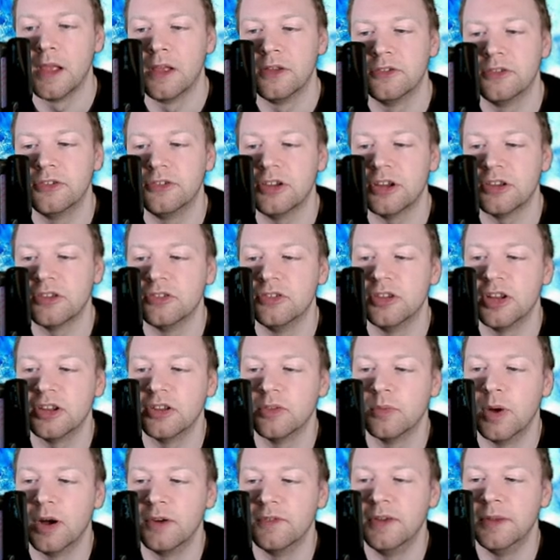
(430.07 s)
Suggestions that the
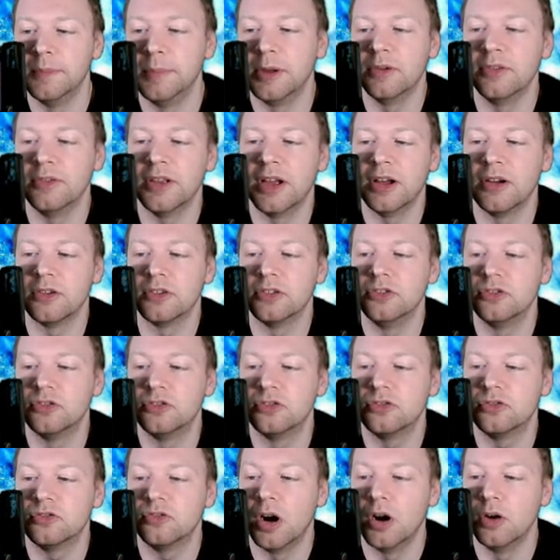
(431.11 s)
welfare bill is out of
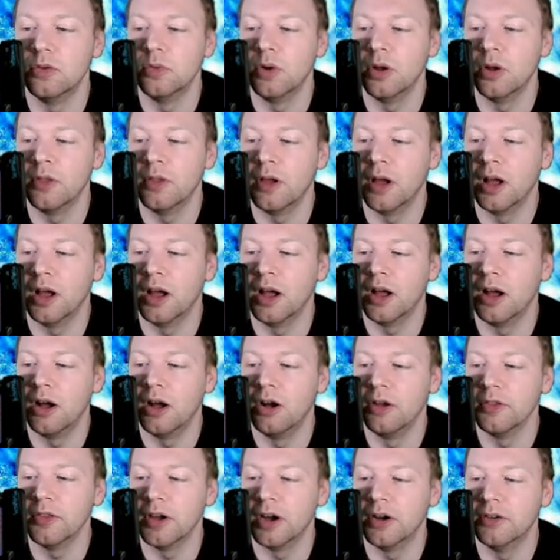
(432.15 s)
control
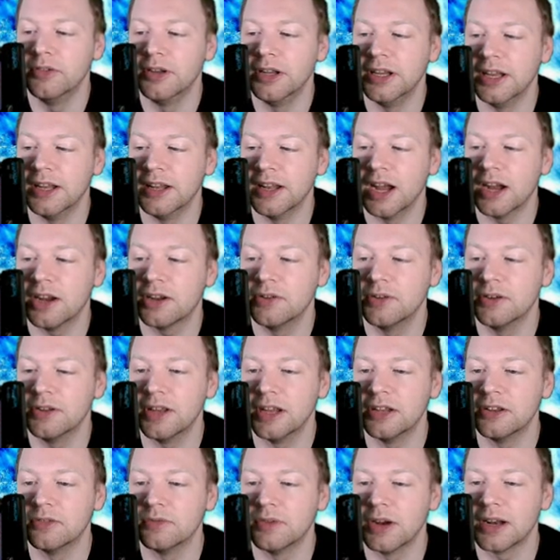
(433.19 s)
aren't only inaccurate,
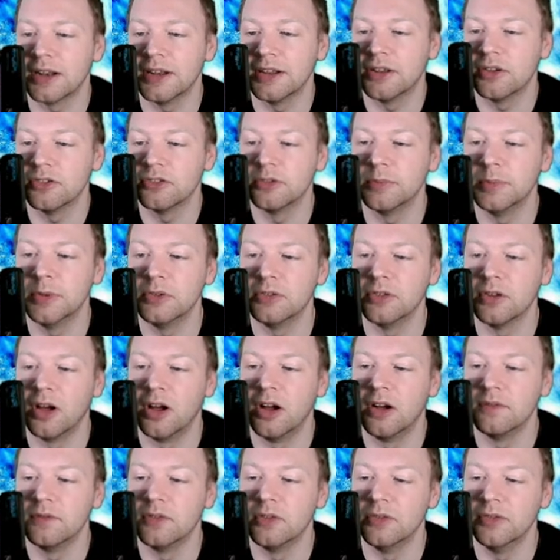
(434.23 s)
they directly contribute to
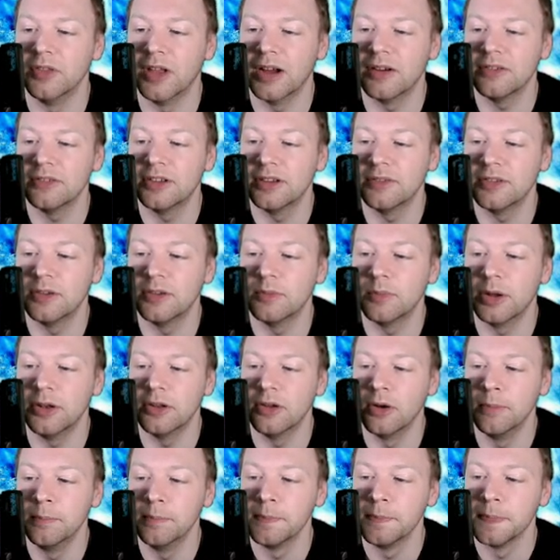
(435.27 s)
harmful narratives. It went
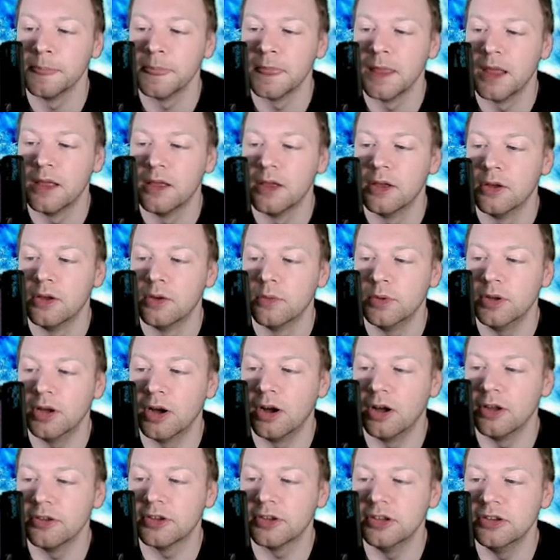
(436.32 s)
on. We
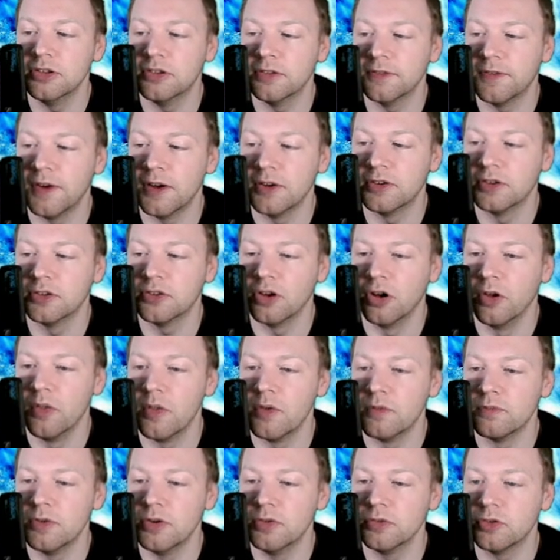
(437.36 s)
are asking you to focus on
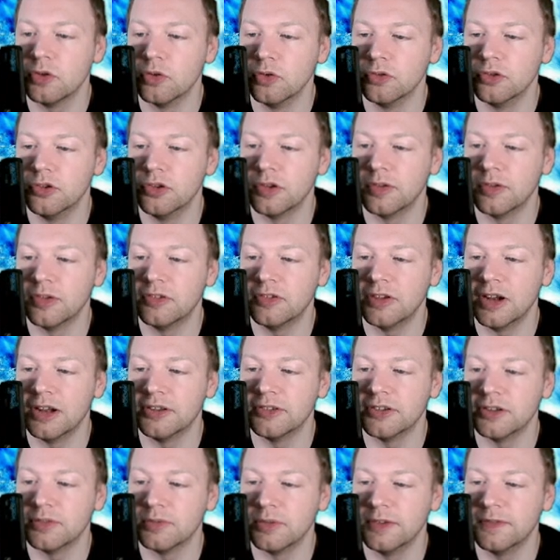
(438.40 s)
the root causes of the
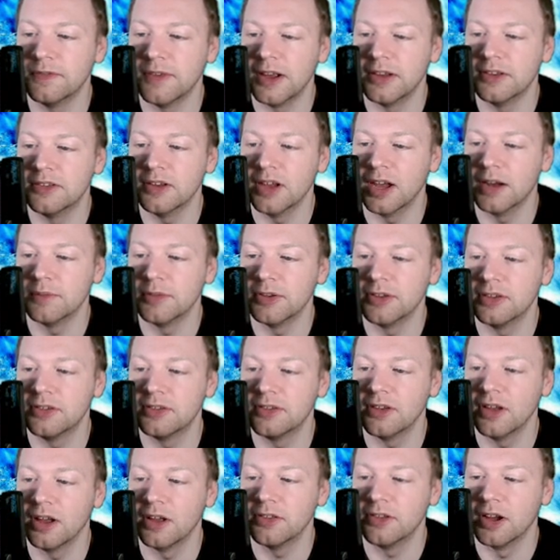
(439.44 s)
challenges we face and
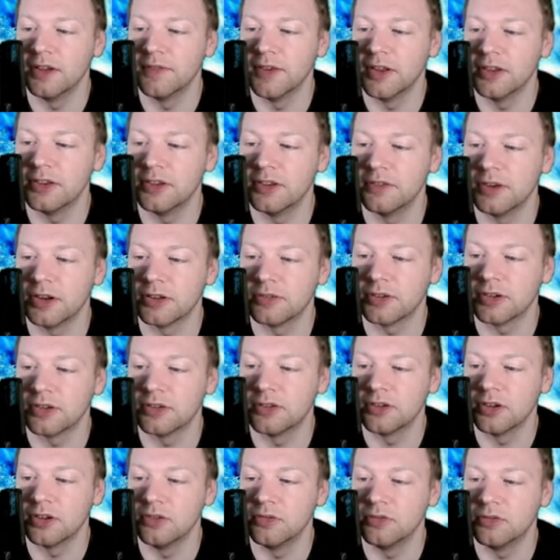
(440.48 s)
resist a divisive rhetoric
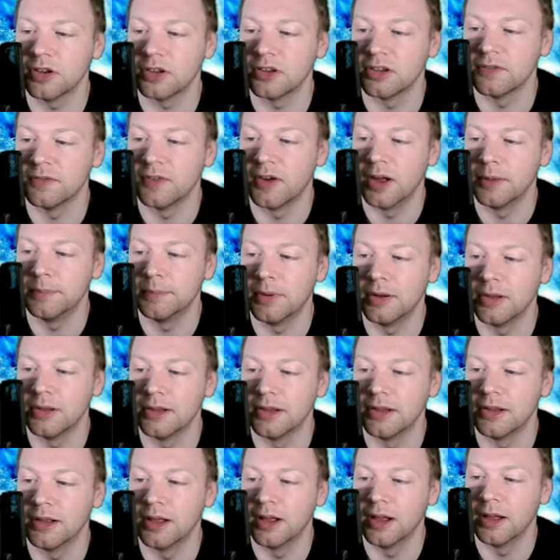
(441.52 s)
to justify
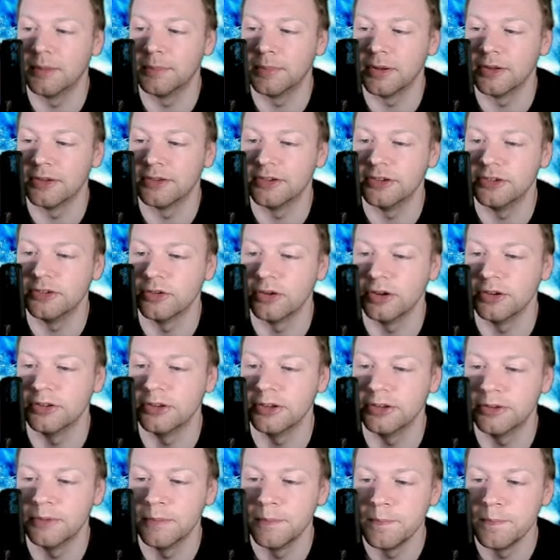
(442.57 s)
policy choices.